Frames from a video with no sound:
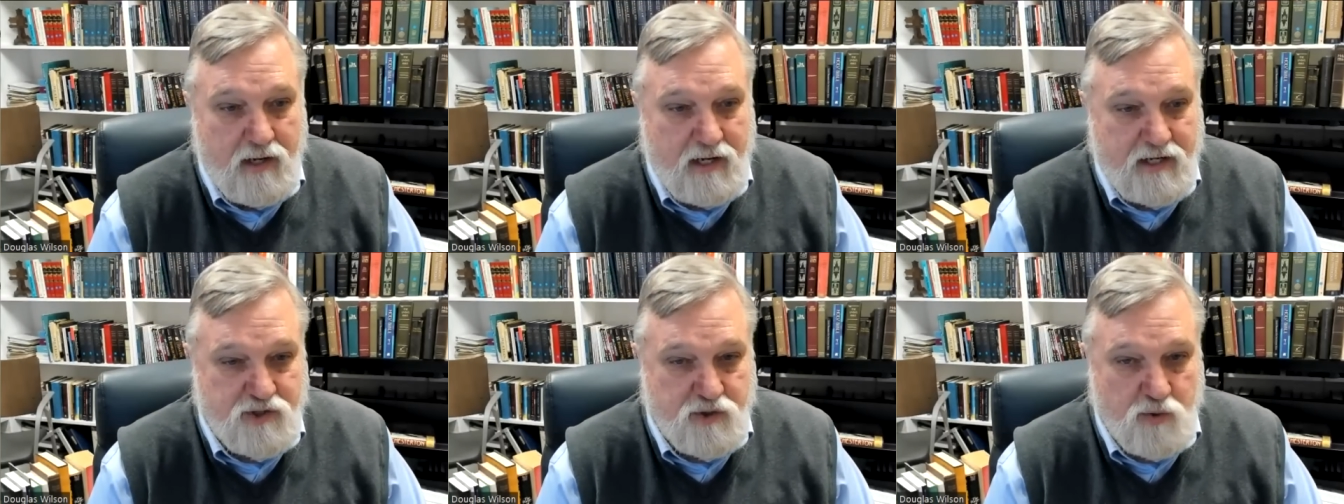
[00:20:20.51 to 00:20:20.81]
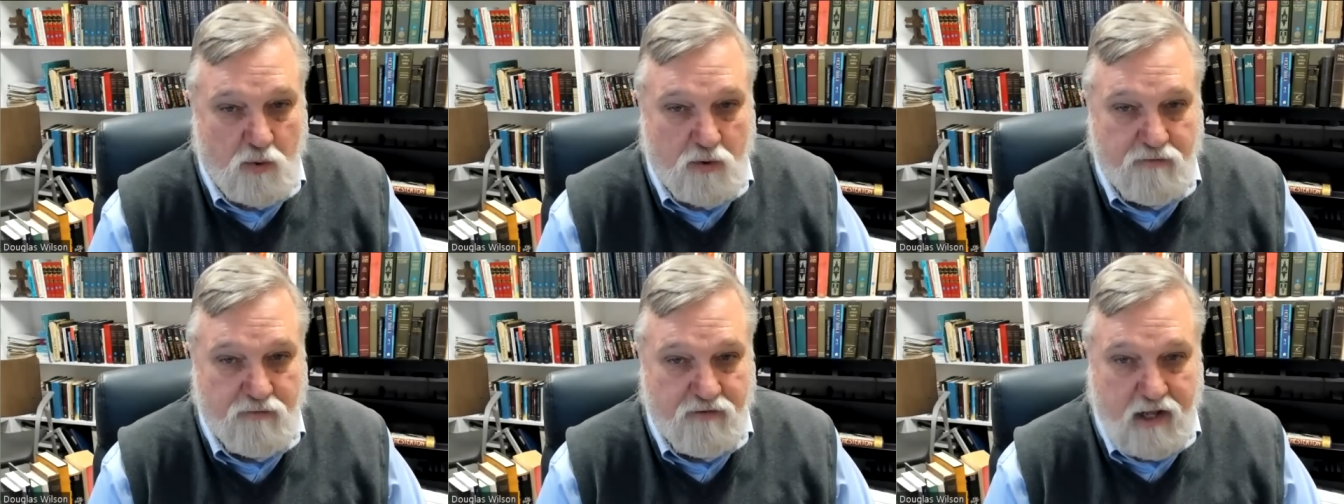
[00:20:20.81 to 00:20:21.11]
as
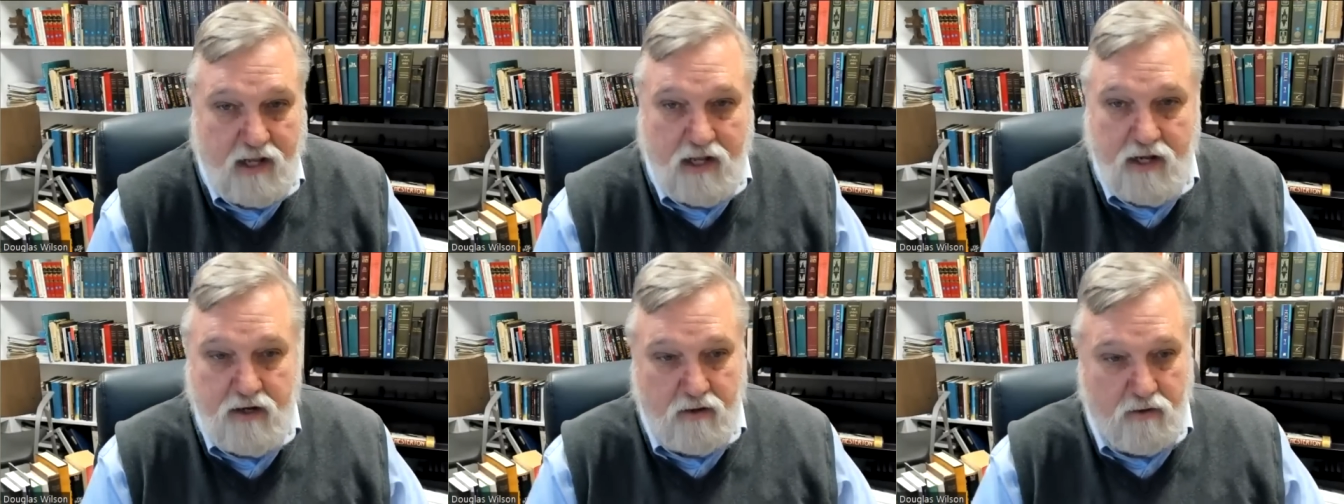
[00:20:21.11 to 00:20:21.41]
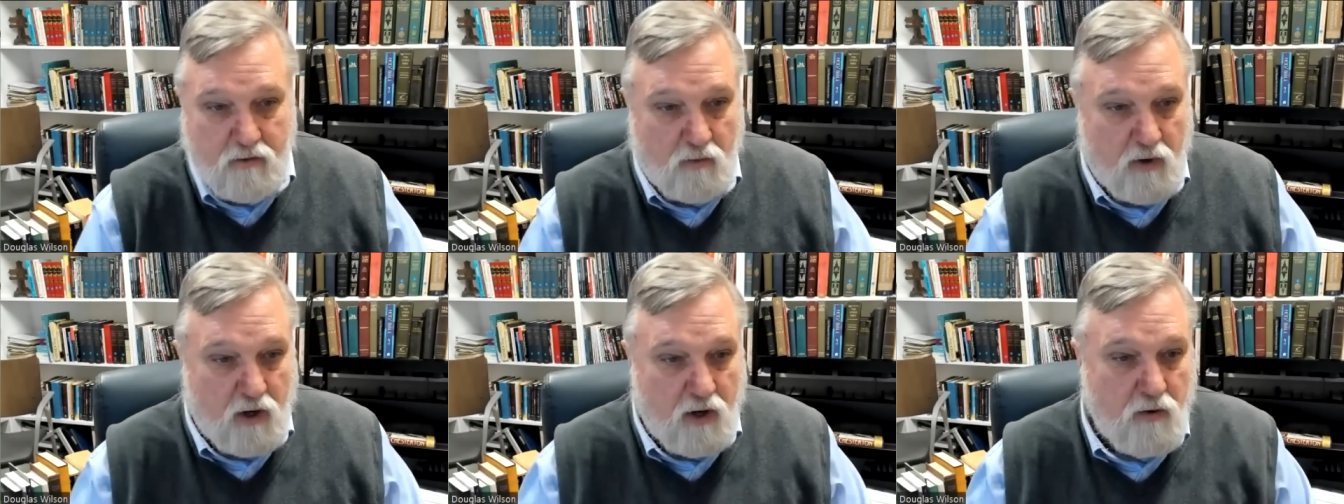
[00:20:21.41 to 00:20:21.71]
sort of the end of
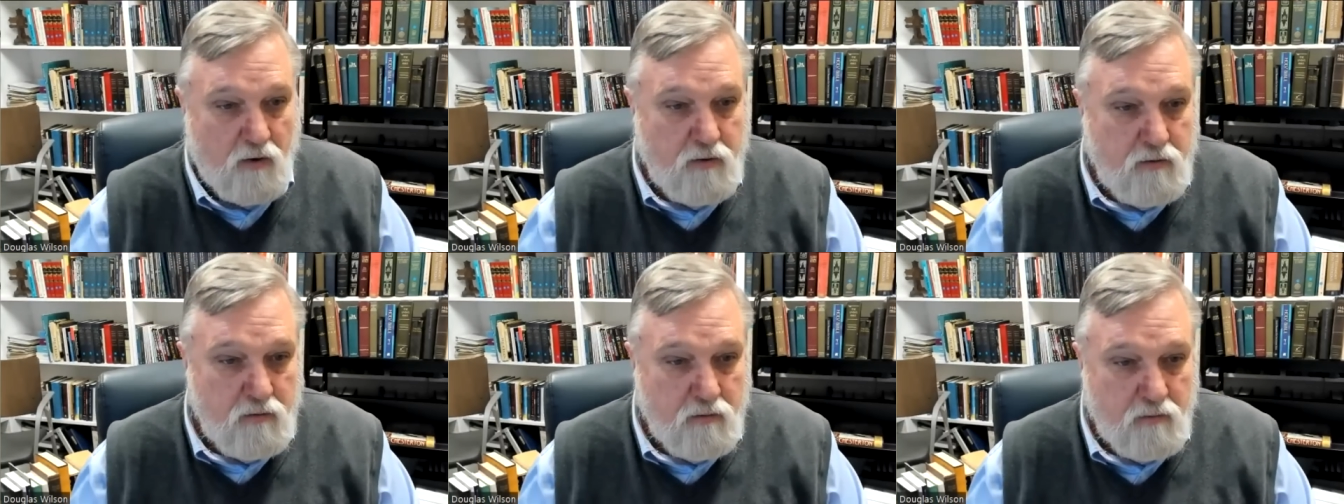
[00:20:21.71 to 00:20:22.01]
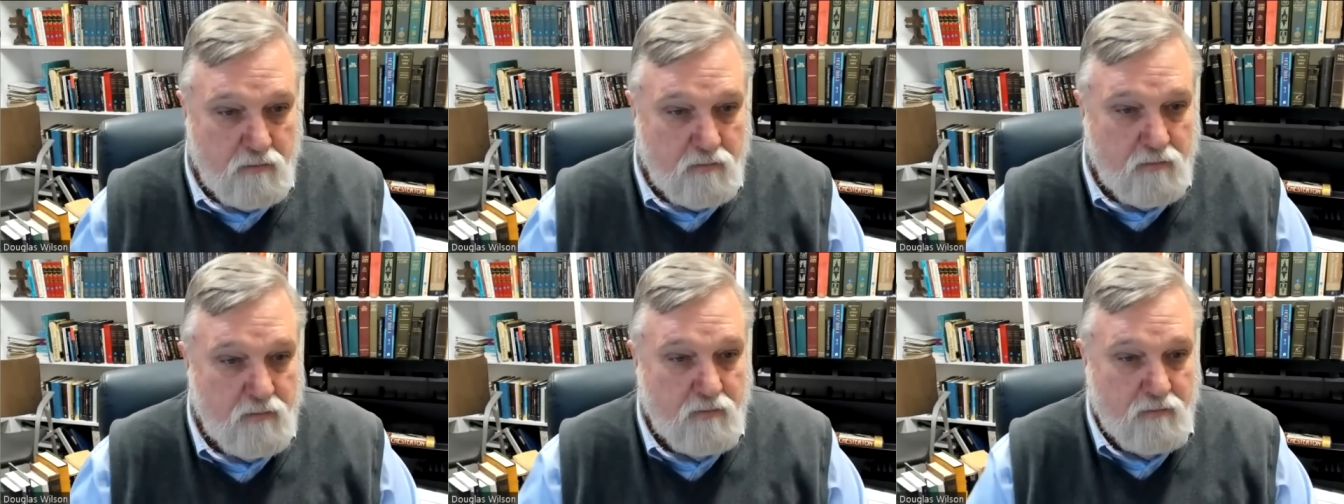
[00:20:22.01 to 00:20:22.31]
the road,
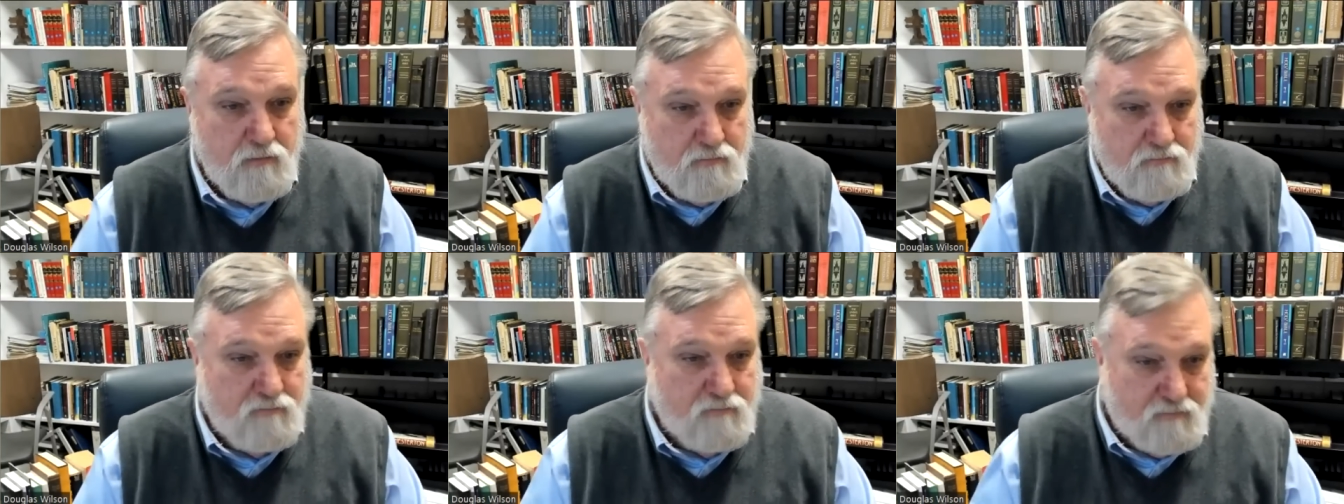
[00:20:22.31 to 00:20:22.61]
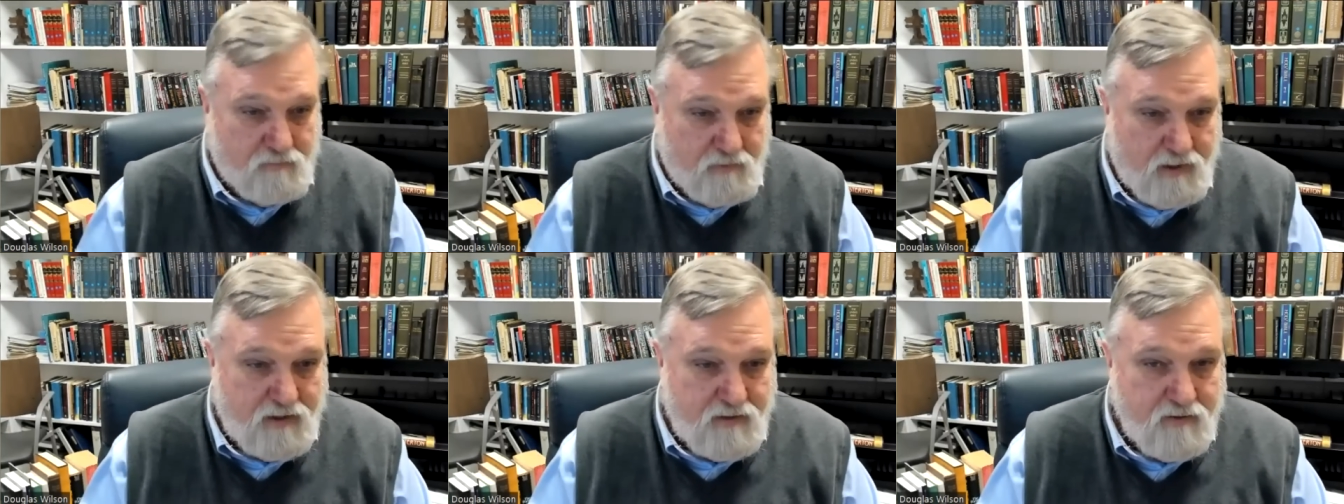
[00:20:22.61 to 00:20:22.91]

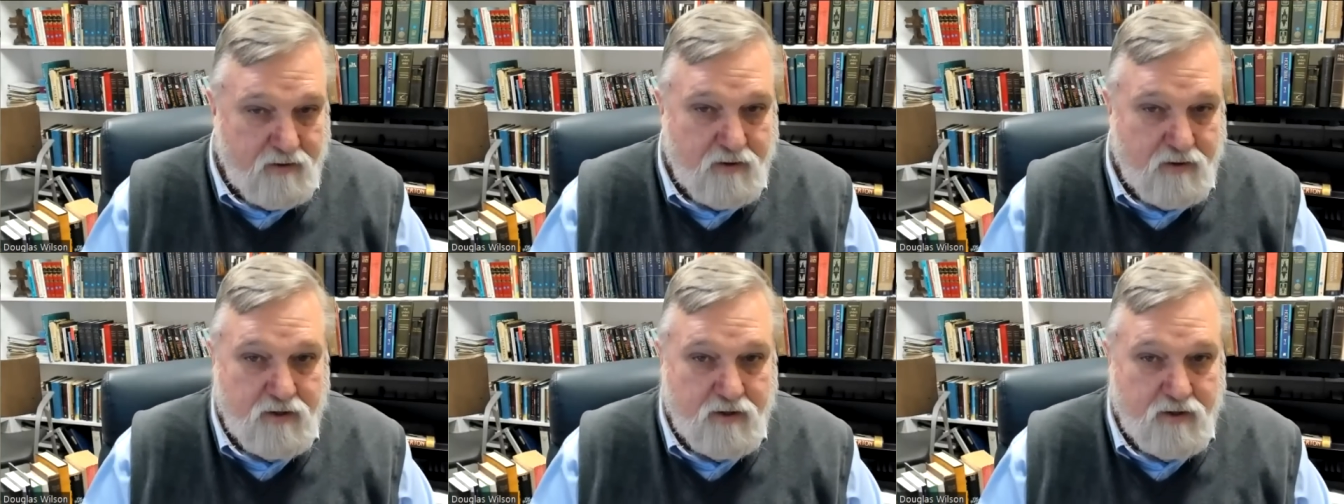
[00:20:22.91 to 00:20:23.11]
right?